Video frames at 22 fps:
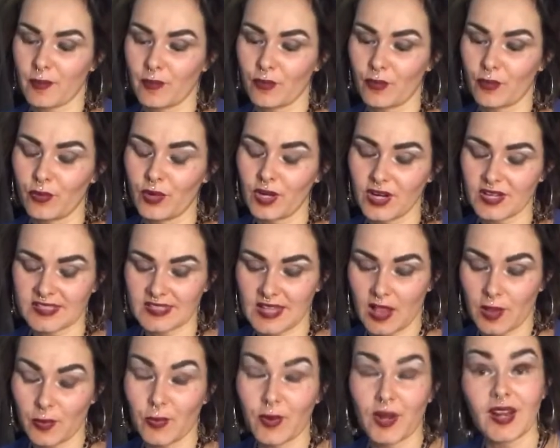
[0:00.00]
we are
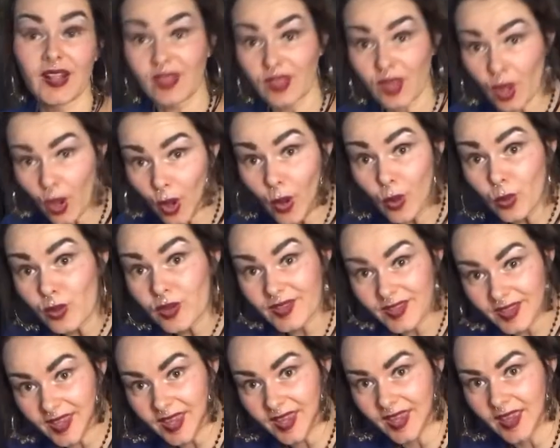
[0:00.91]
celebrating the Oak
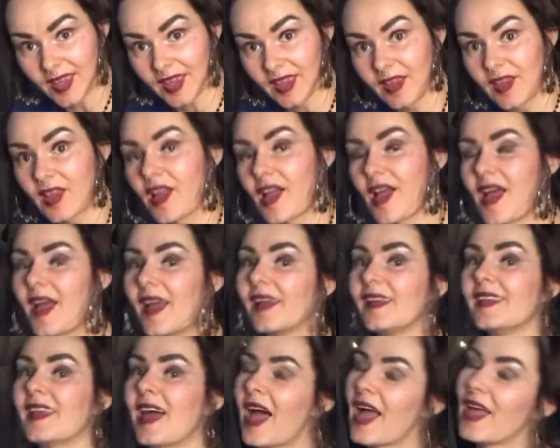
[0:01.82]
King.
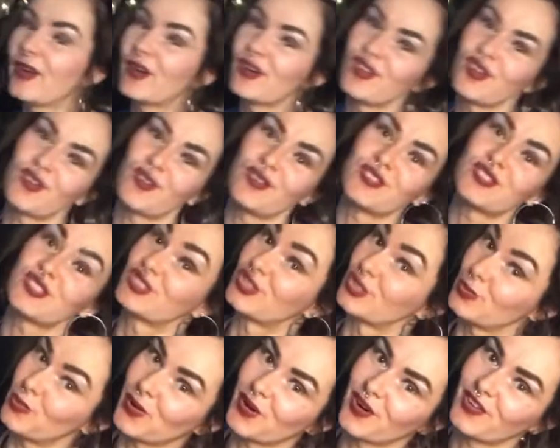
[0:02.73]
And I don't know
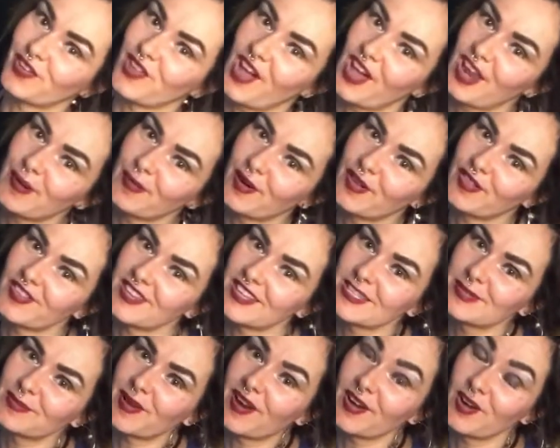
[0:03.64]
super a lot about this,
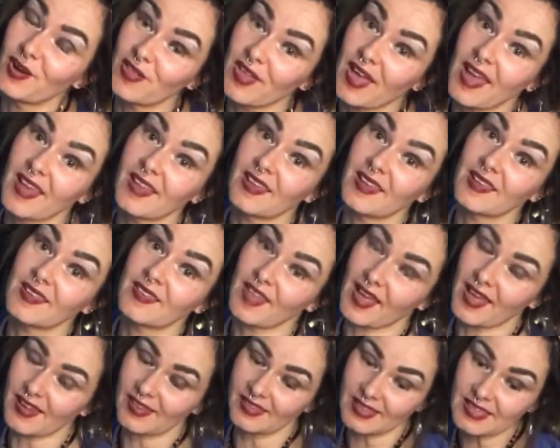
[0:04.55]
but I know that
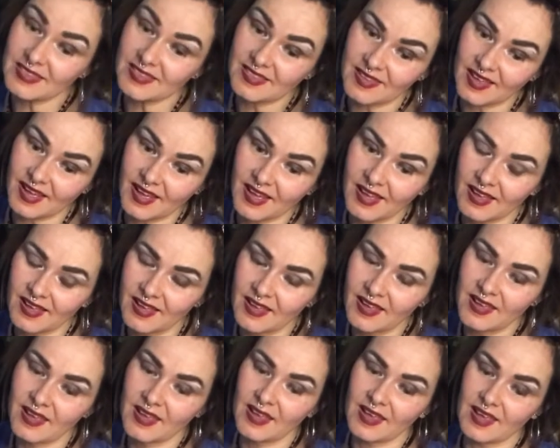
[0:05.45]
Litha
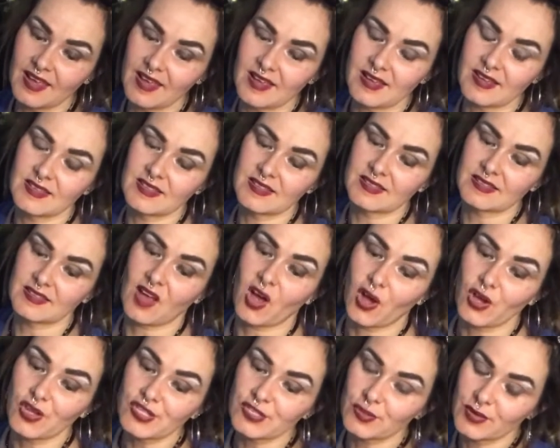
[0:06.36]
is
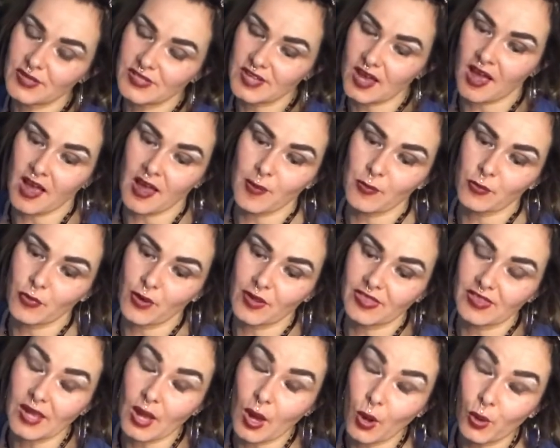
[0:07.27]
also a time when
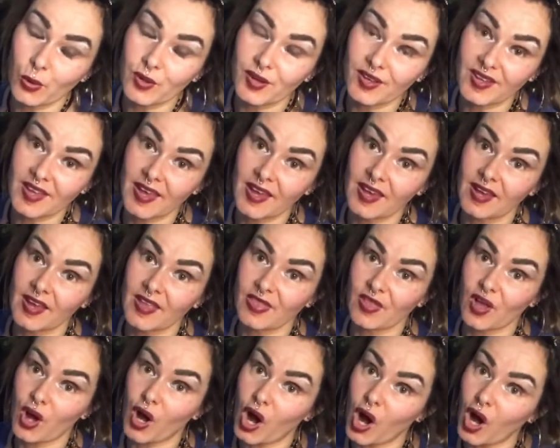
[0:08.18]
the Oak King and the
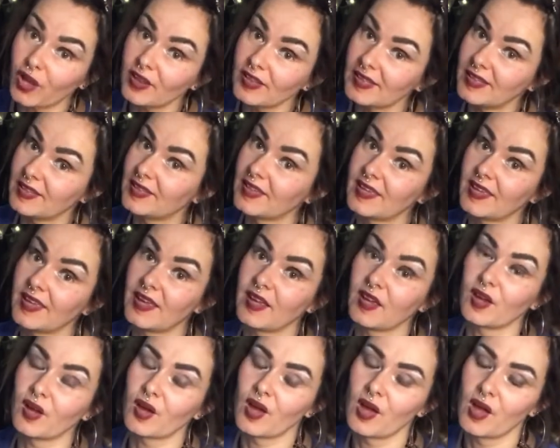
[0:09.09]
Holly King,